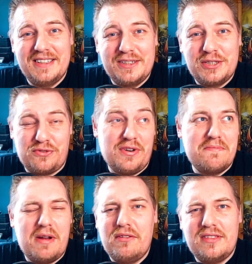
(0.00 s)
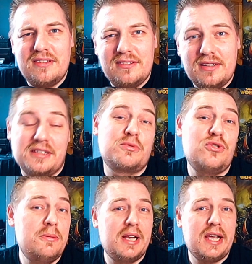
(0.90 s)
stream marathon, because I'm
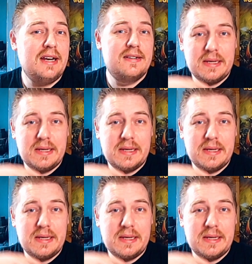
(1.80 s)
streaming again